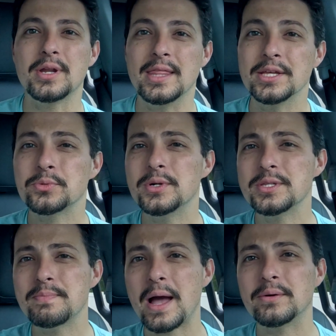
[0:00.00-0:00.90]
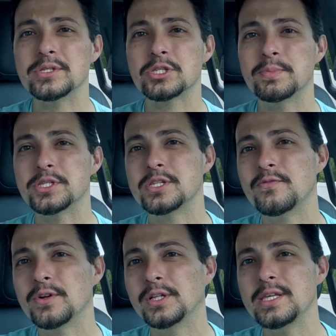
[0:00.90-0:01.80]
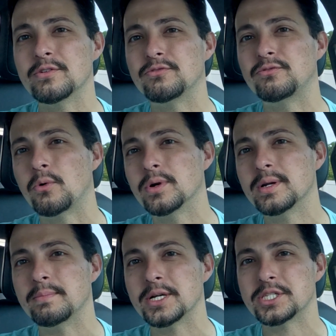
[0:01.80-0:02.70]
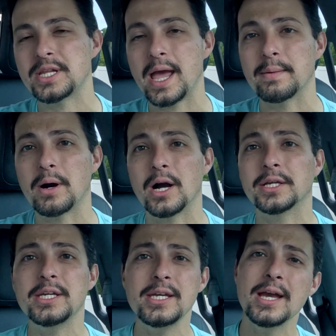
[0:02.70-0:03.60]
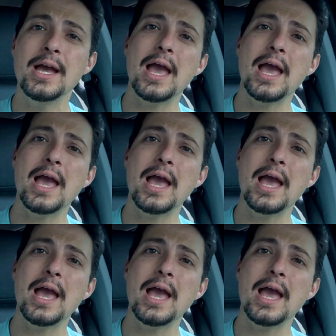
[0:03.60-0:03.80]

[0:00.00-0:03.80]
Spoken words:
and this one's about specifically the Ford Mustang Mach-E